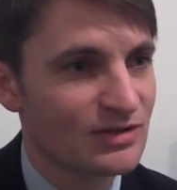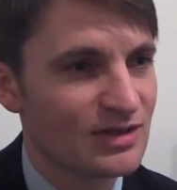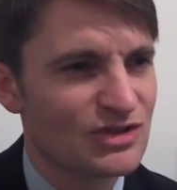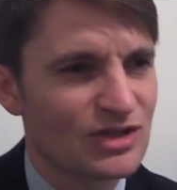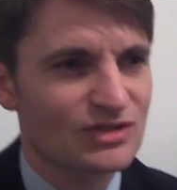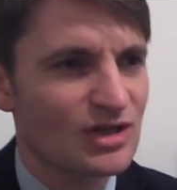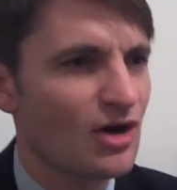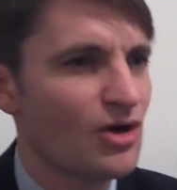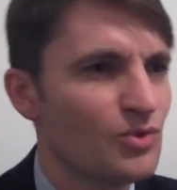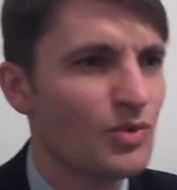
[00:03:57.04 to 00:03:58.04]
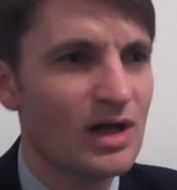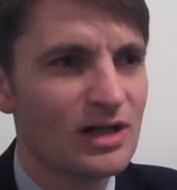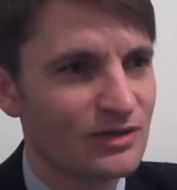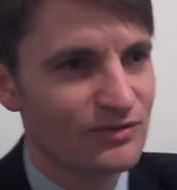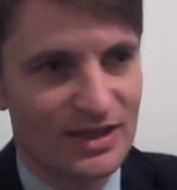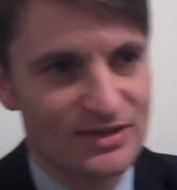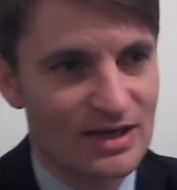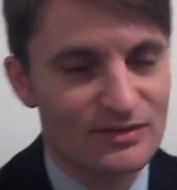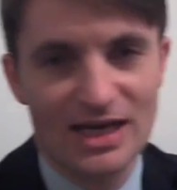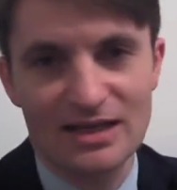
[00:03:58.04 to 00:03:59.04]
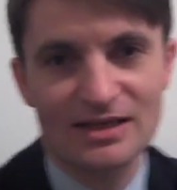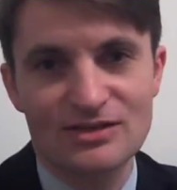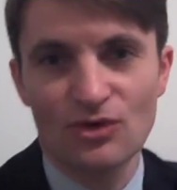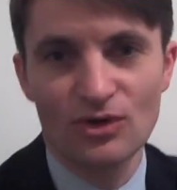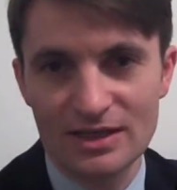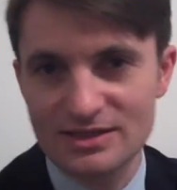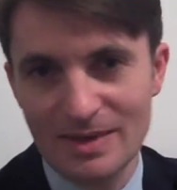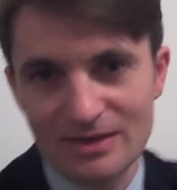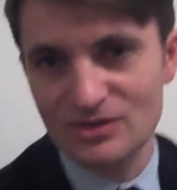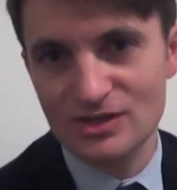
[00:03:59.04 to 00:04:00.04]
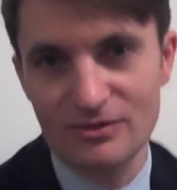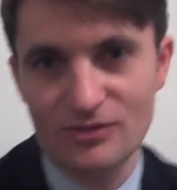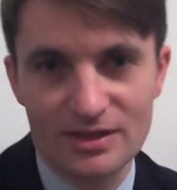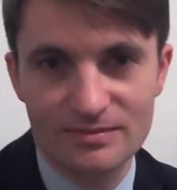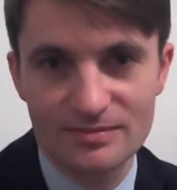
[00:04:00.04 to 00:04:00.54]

there's just a whole world of things out there, and it's about discovery,